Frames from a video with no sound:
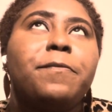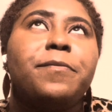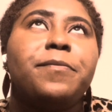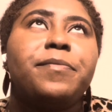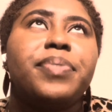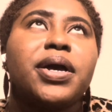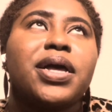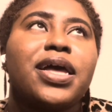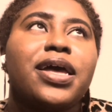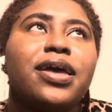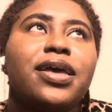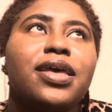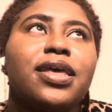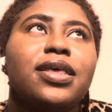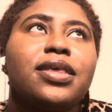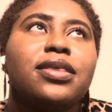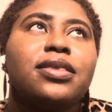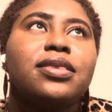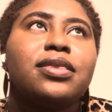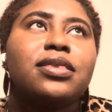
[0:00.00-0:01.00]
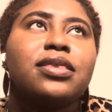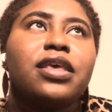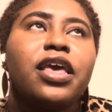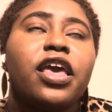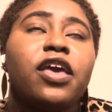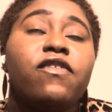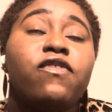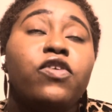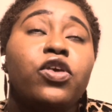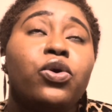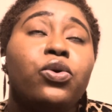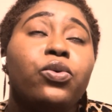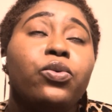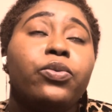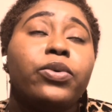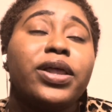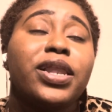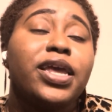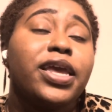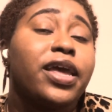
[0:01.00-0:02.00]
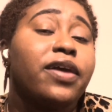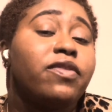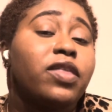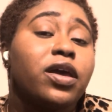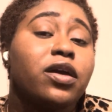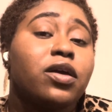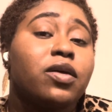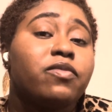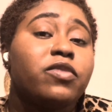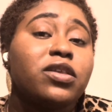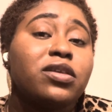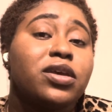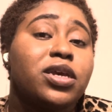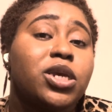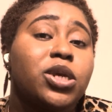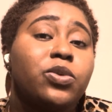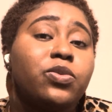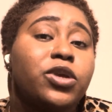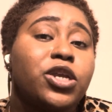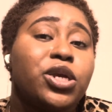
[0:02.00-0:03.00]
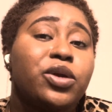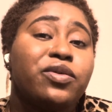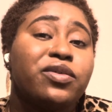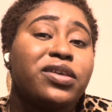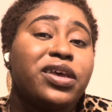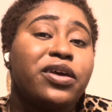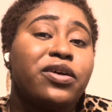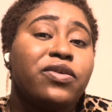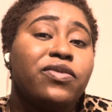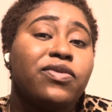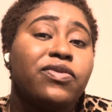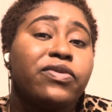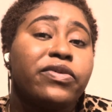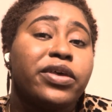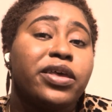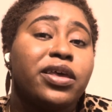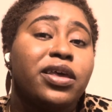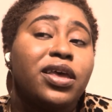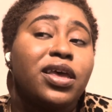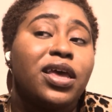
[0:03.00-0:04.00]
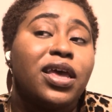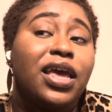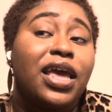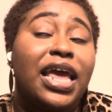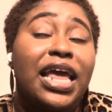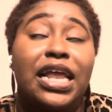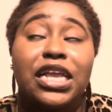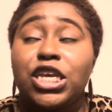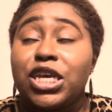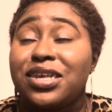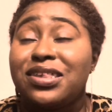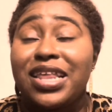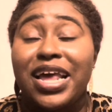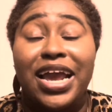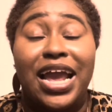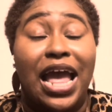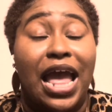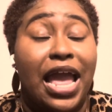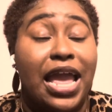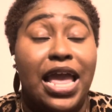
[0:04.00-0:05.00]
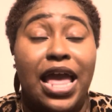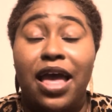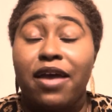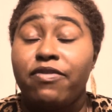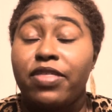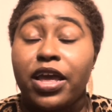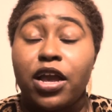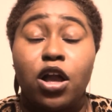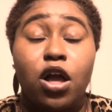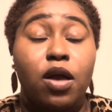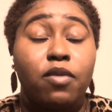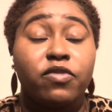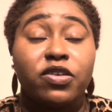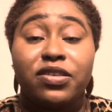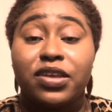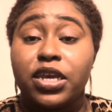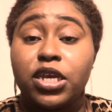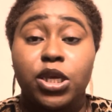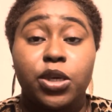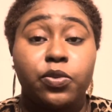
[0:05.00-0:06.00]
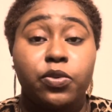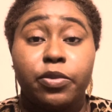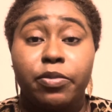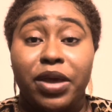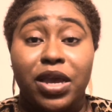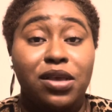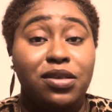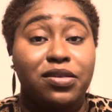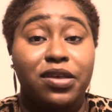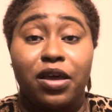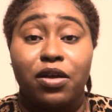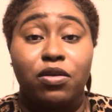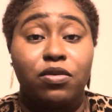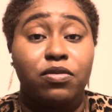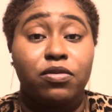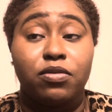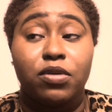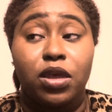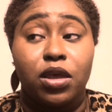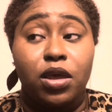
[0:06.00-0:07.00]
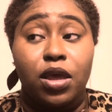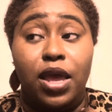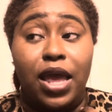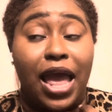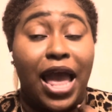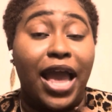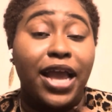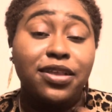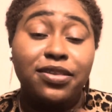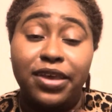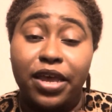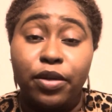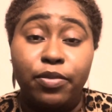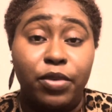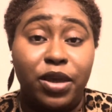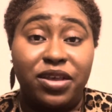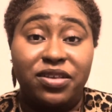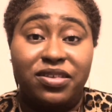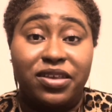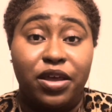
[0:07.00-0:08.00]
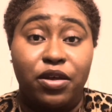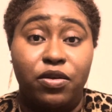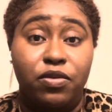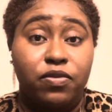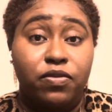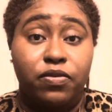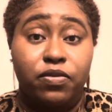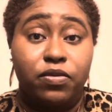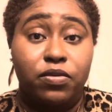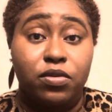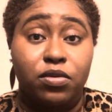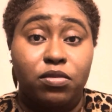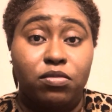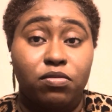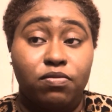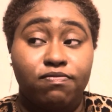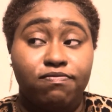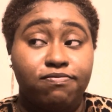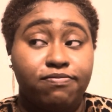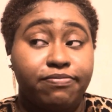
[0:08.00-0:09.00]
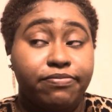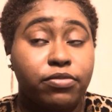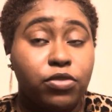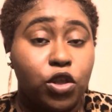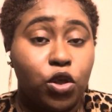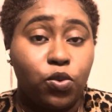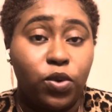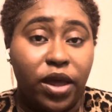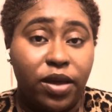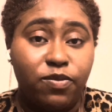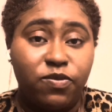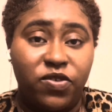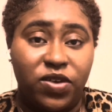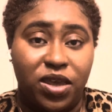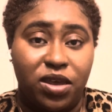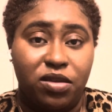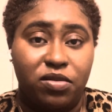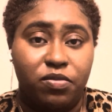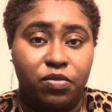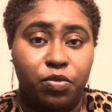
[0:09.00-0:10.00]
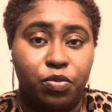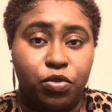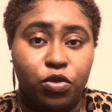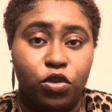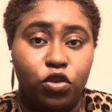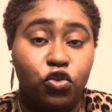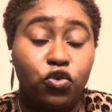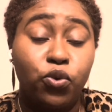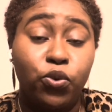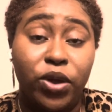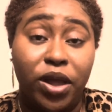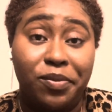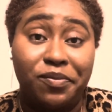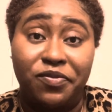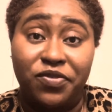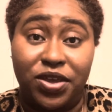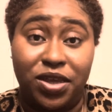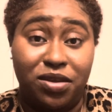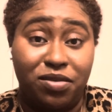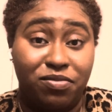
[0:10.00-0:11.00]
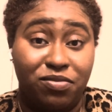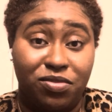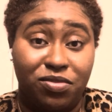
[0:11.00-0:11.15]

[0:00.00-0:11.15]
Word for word: Because if you really have that conversation with yourself, just like I have that conversation with myself, I tell myself, you comfy, too comfy.